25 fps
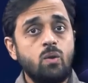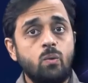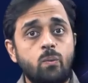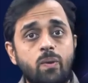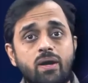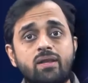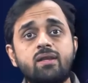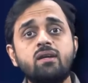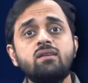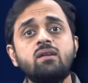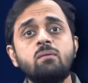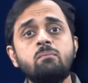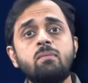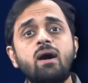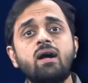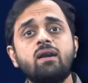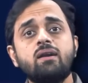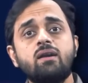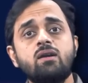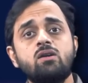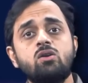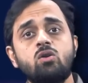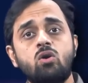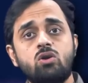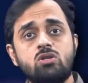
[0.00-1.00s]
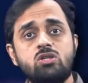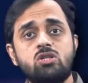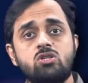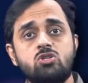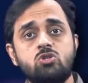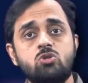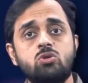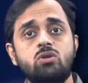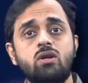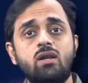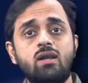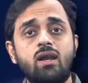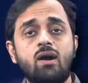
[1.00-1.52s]
whether the market logic
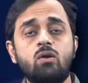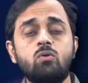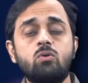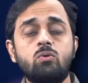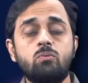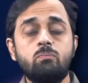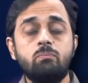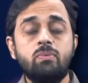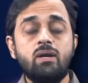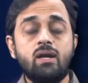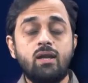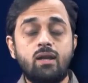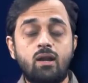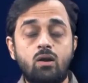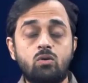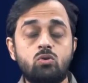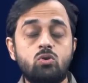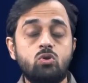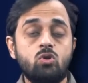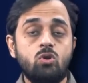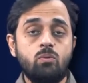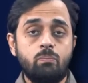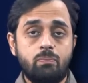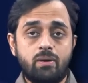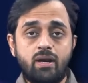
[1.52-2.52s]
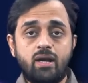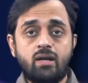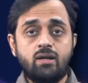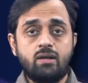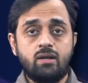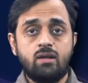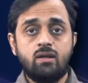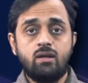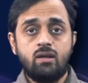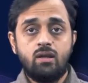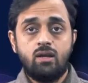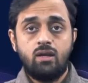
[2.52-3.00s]
should allow be allowed to operate